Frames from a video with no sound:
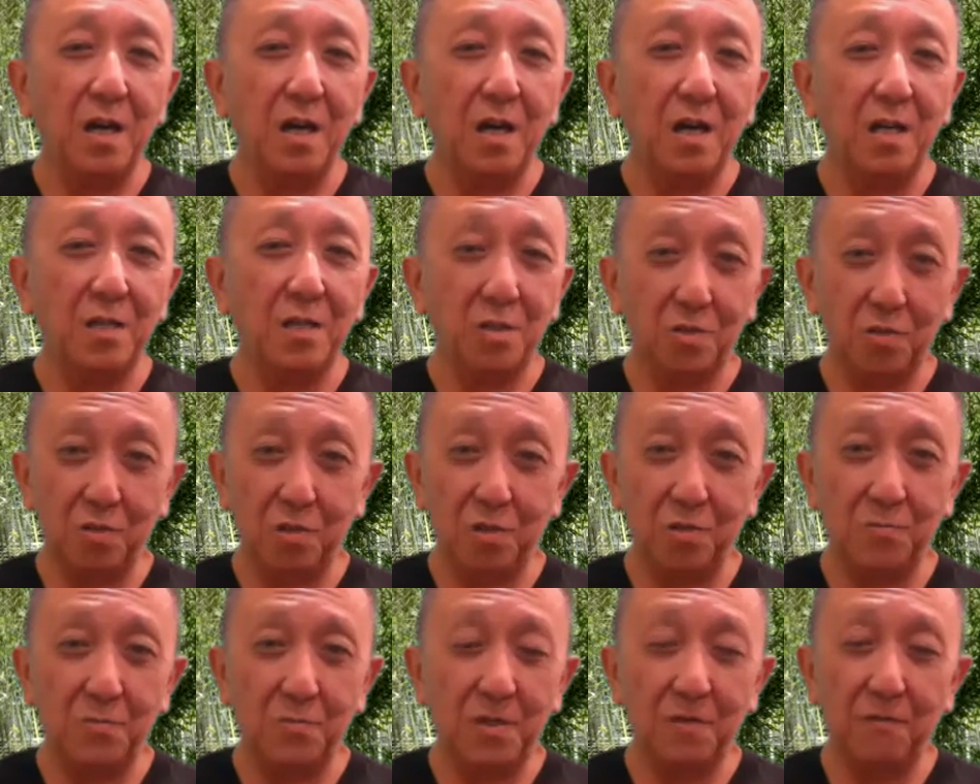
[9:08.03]
It's going
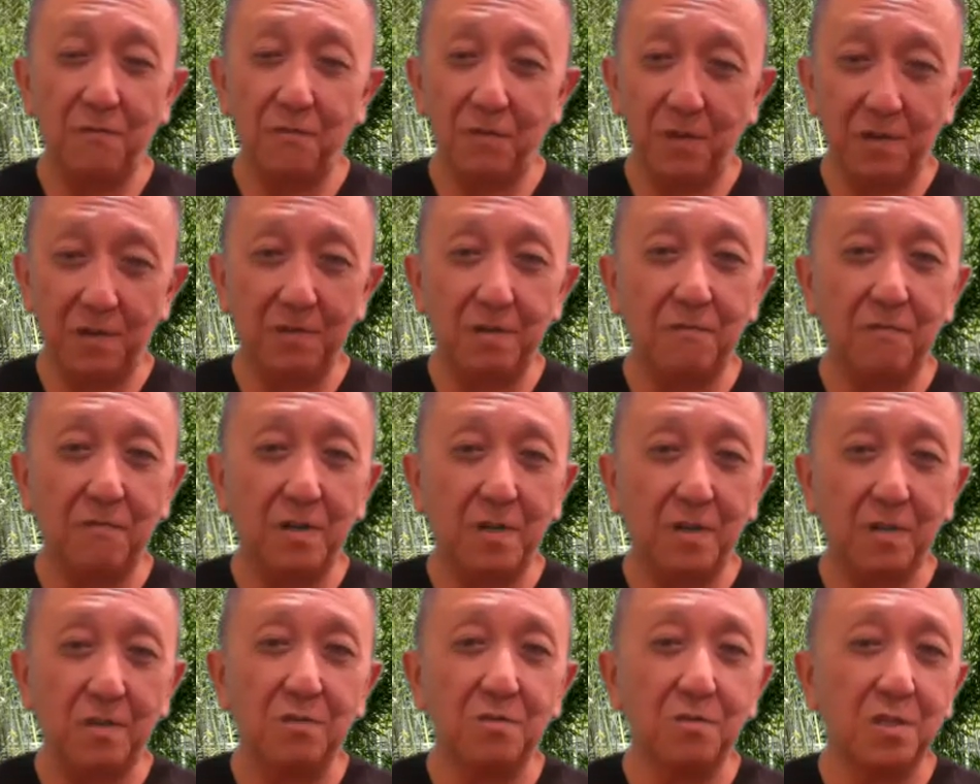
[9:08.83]
to be a very,
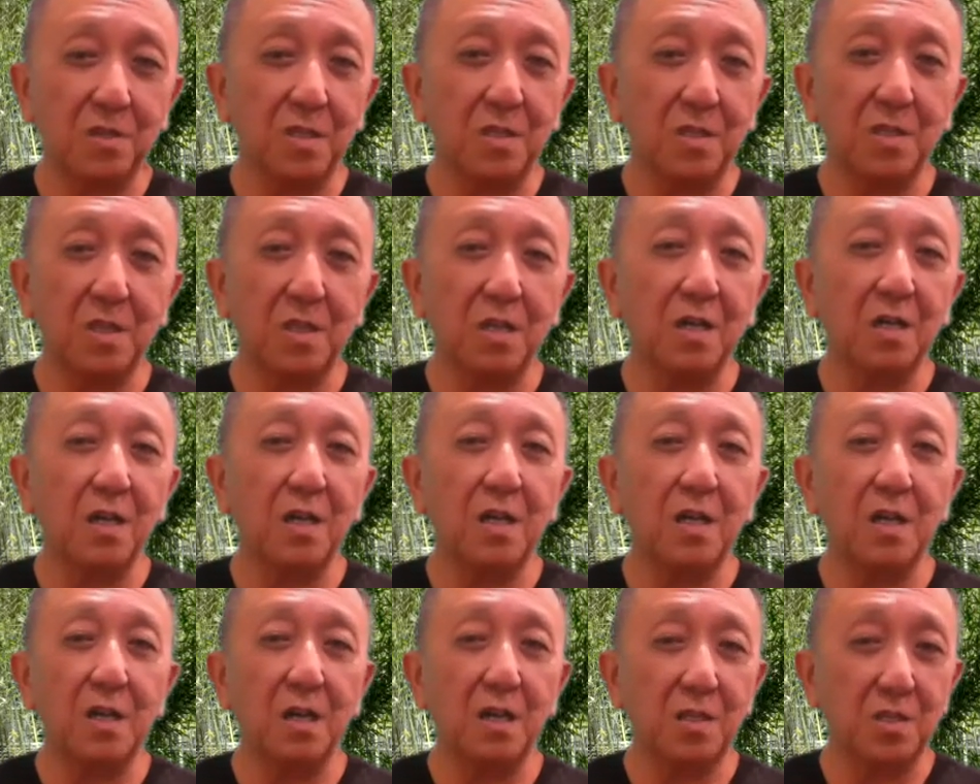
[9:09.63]
very interesting
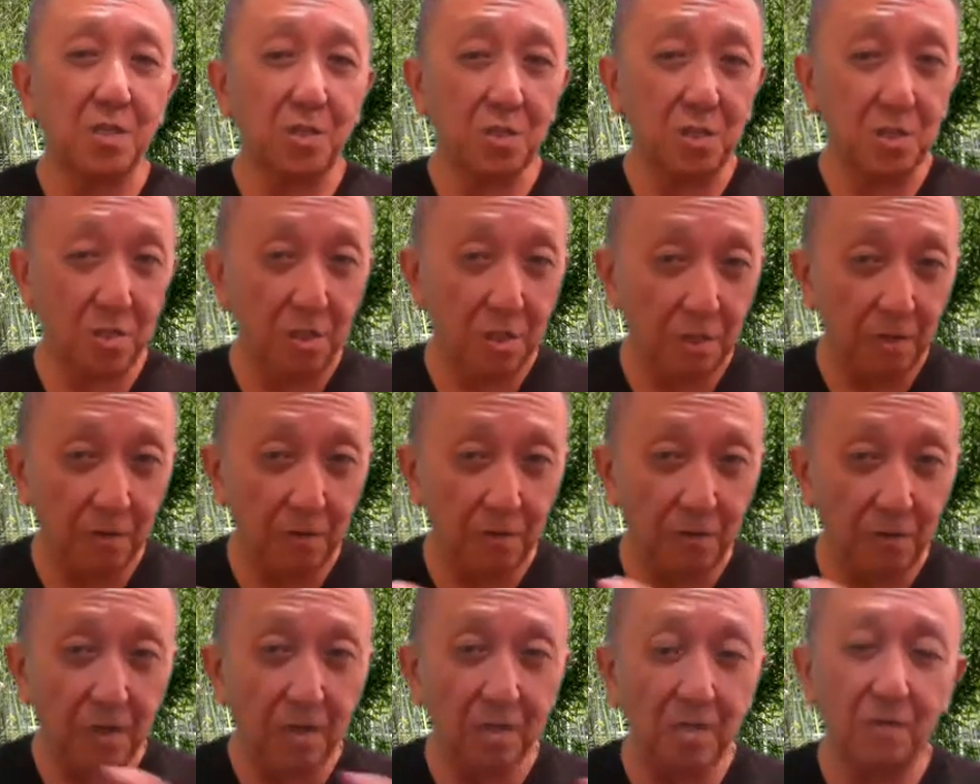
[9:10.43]

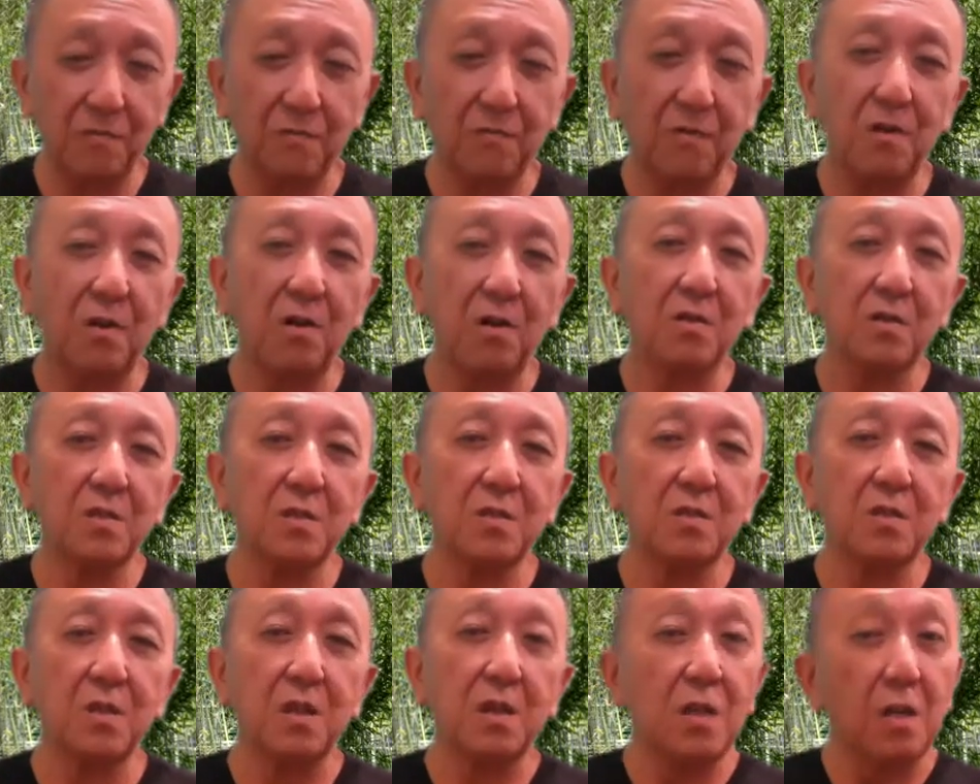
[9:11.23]
series of
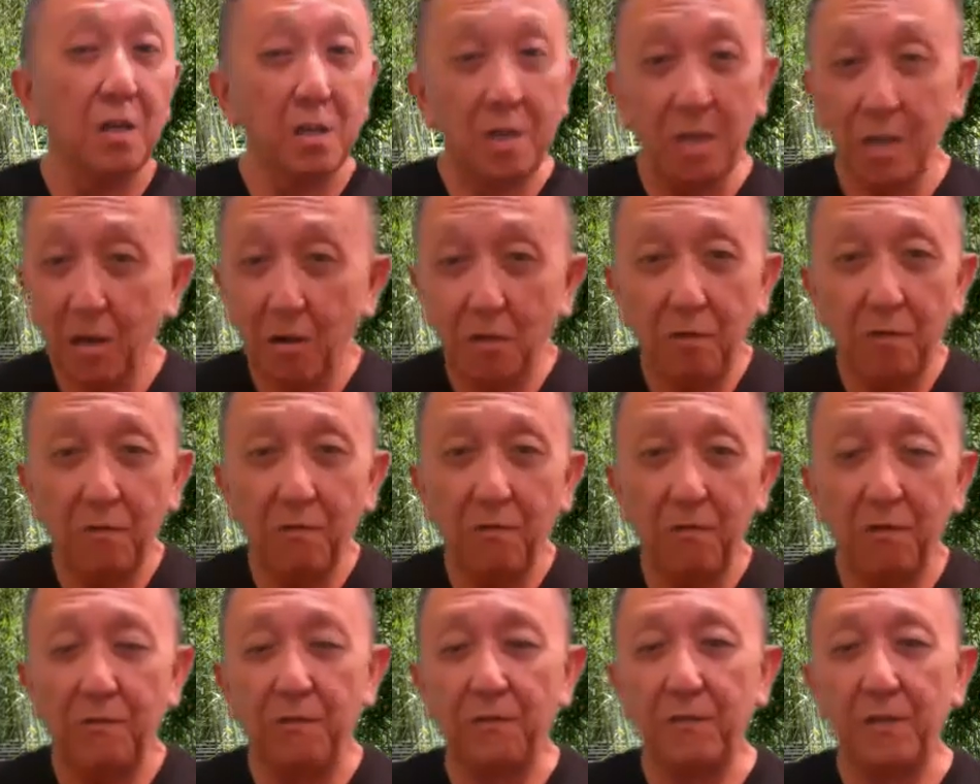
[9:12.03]
talks. They are all
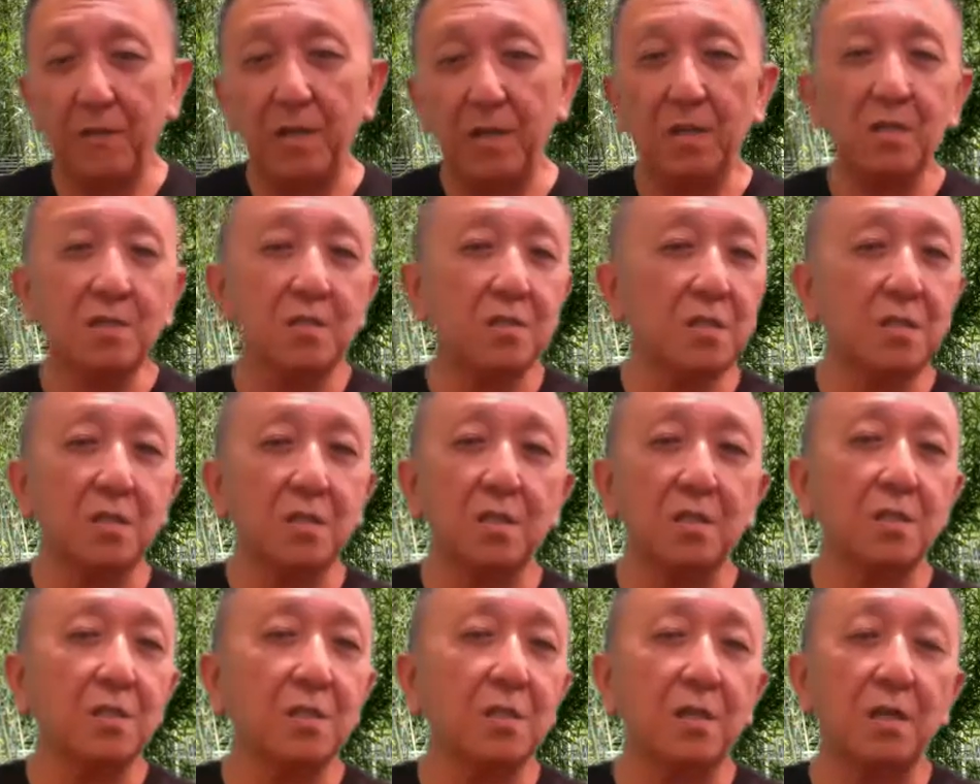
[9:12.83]
for free. Just
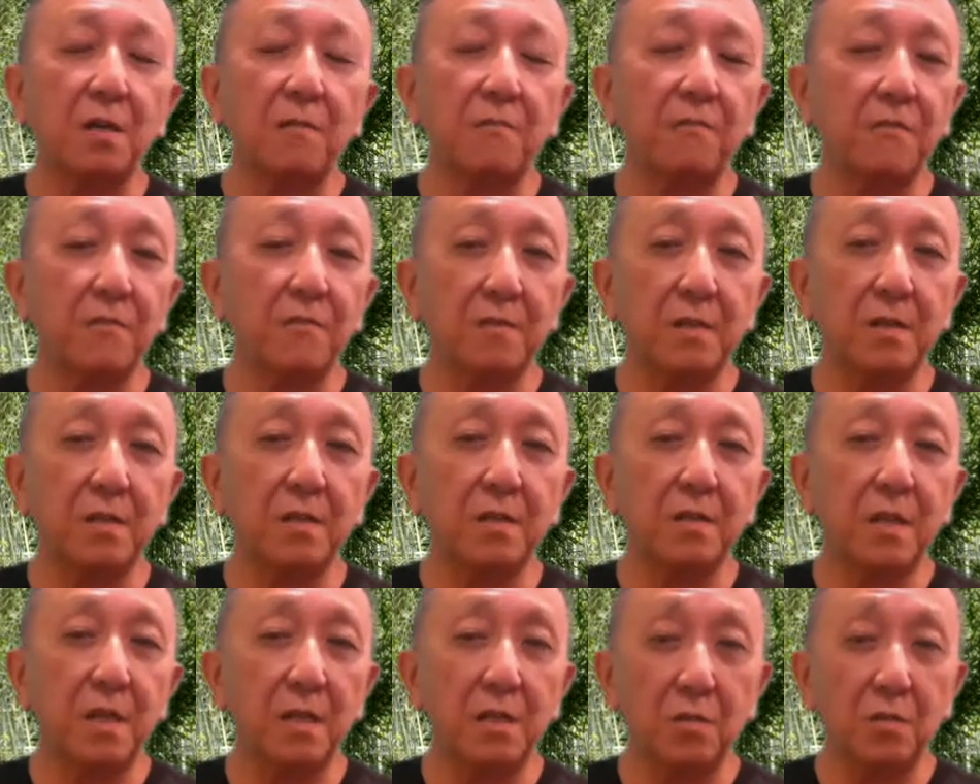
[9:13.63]
subscribe for
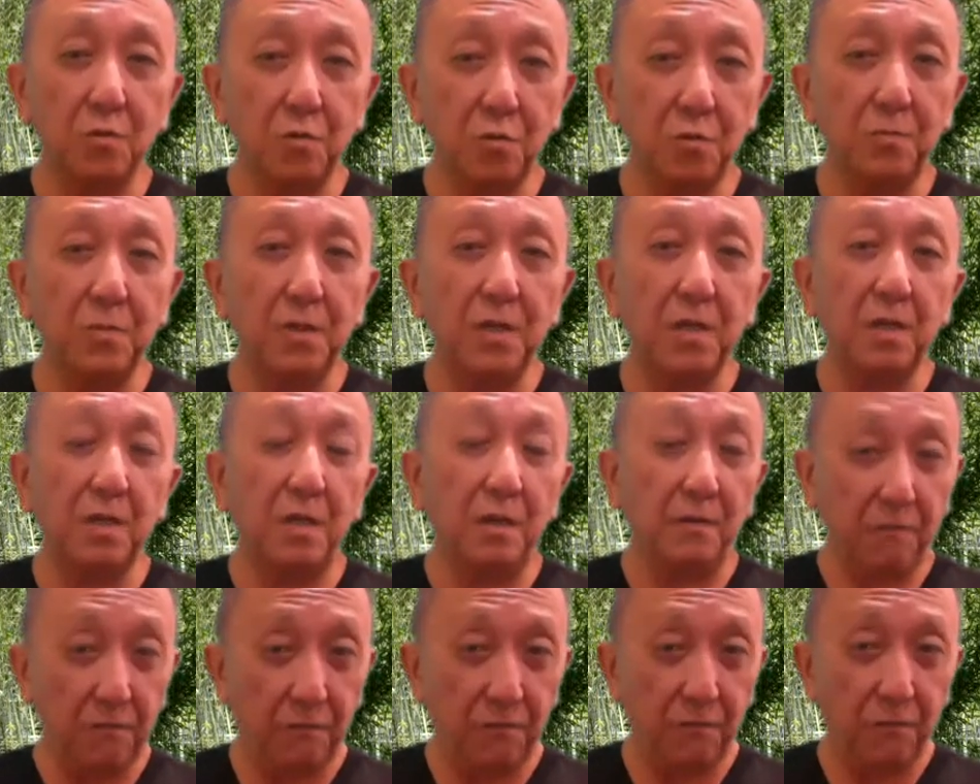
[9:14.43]
it, then you'll
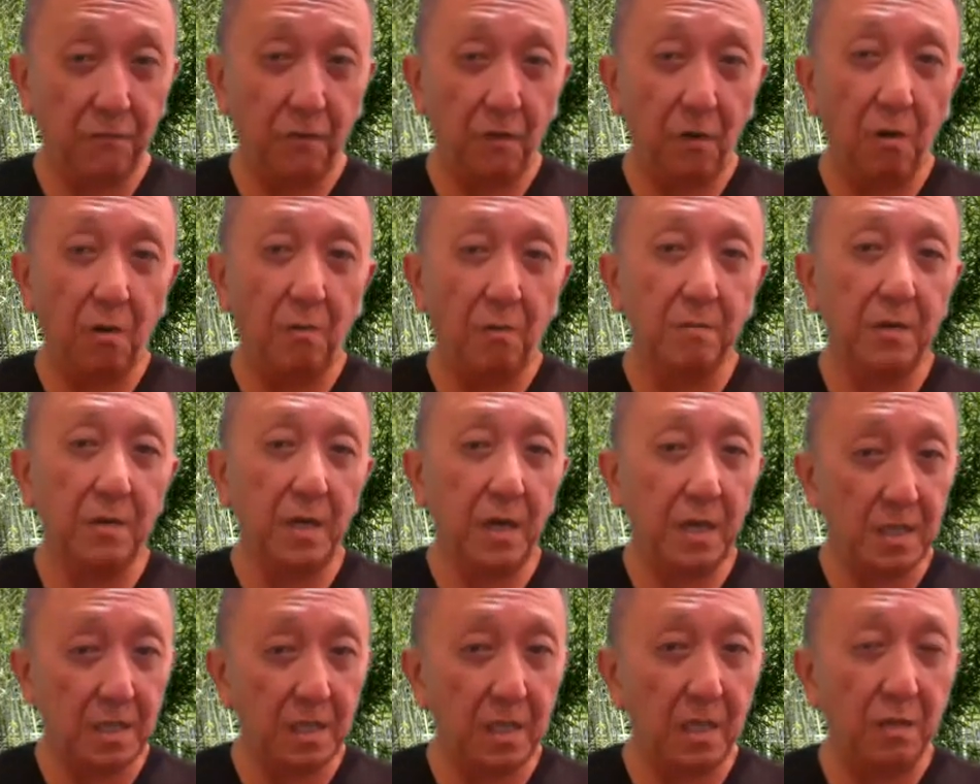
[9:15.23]
be informed
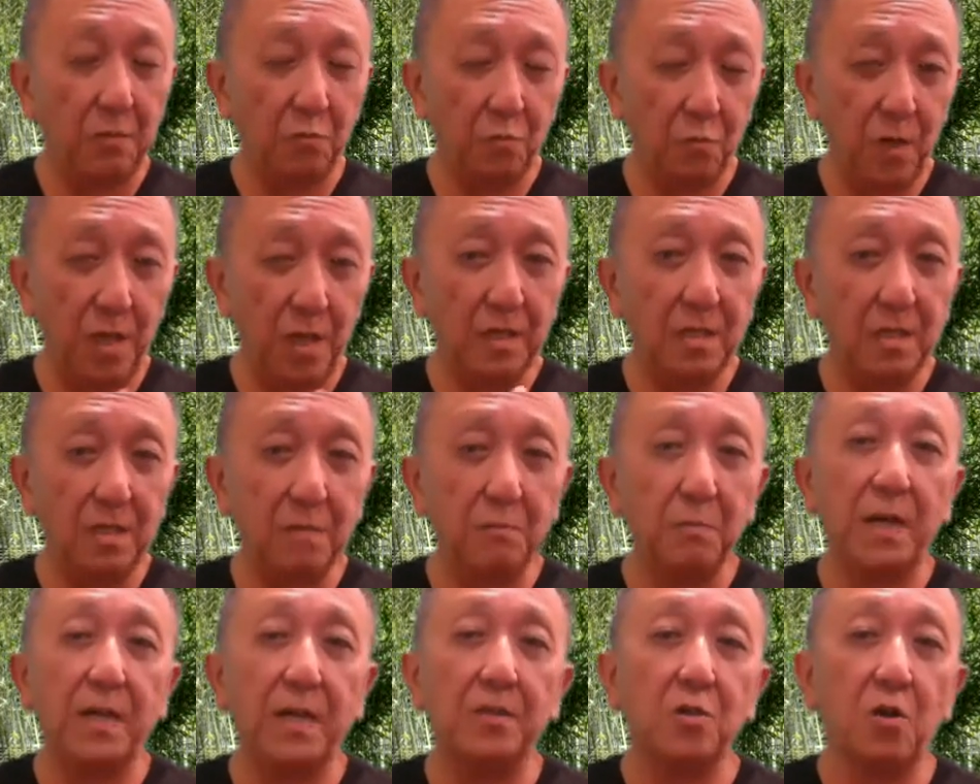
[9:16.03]
as and when
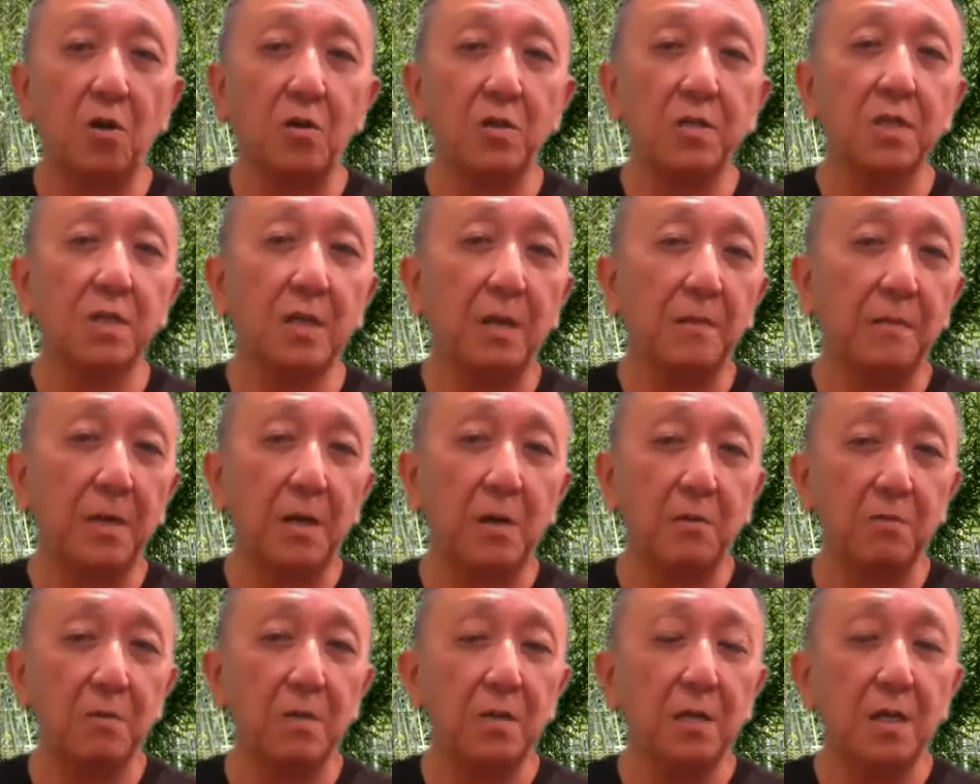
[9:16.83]
my talks come
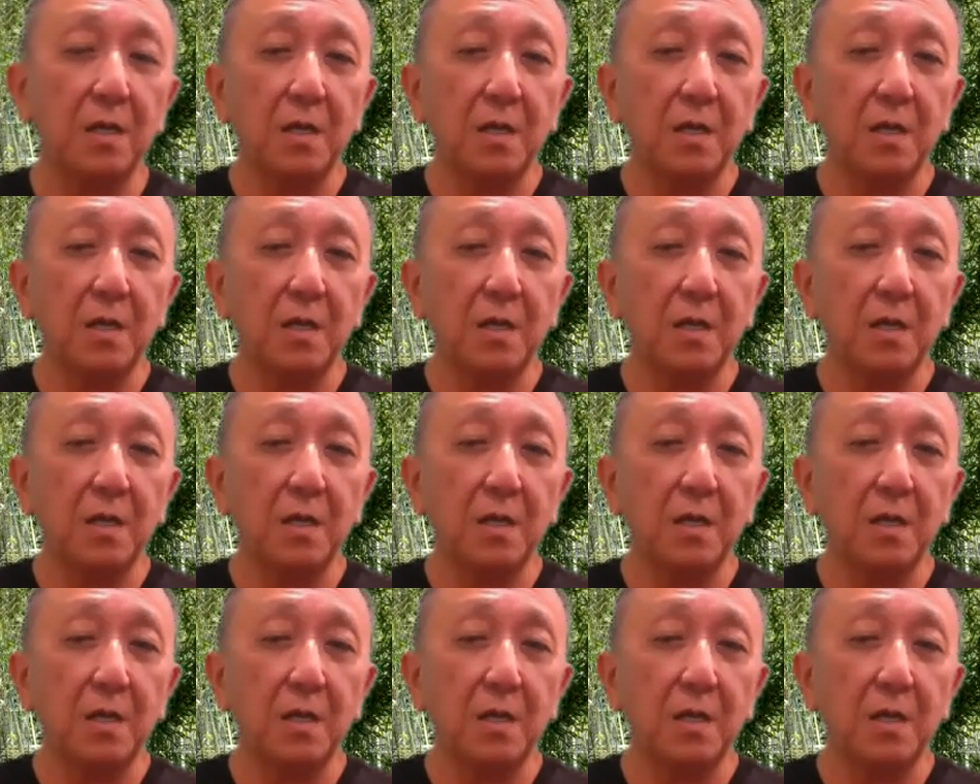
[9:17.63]
out.